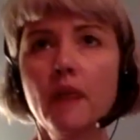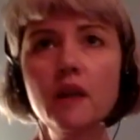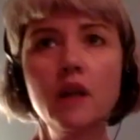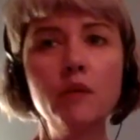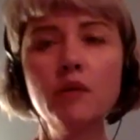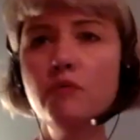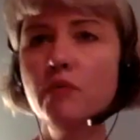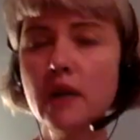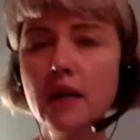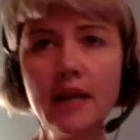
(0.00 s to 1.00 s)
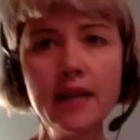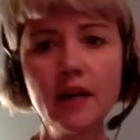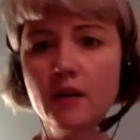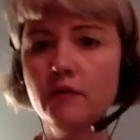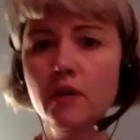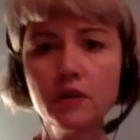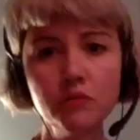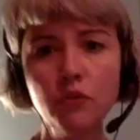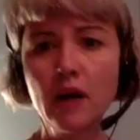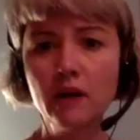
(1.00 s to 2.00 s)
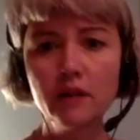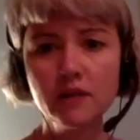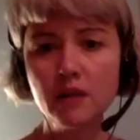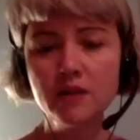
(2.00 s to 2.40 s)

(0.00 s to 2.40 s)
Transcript: you know, we really kind of looked well so